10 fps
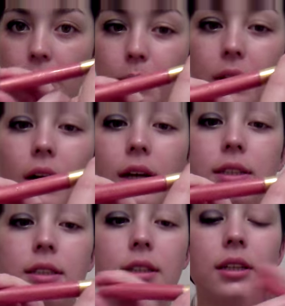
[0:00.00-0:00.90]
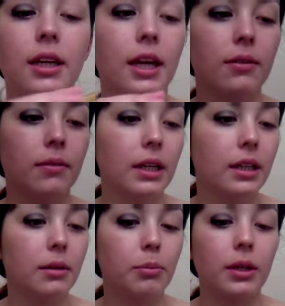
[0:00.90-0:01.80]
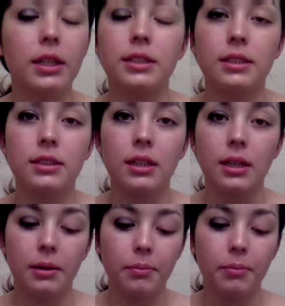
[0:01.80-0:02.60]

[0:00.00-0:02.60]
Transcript: lip gloss? You can't read it, but it's,